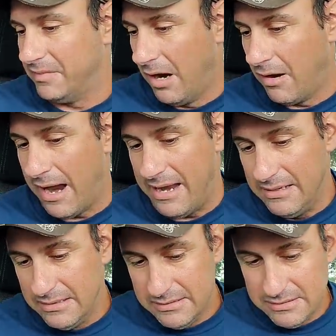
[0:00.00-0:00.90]
All right,
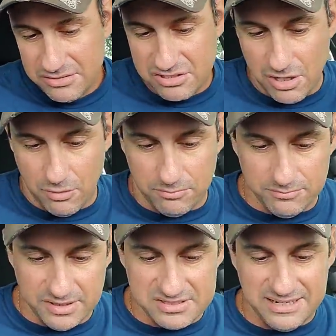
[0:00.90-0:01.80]
so
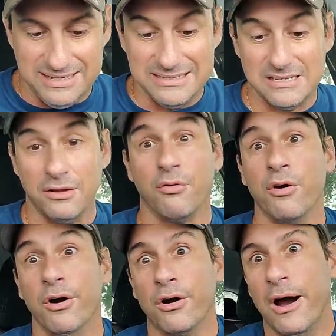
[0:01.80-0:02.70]
let's get into the
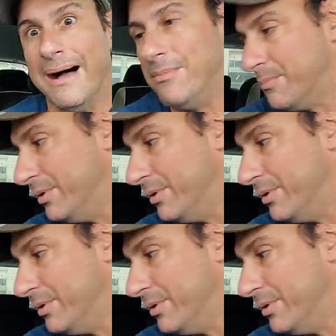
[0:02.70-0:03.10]
real comic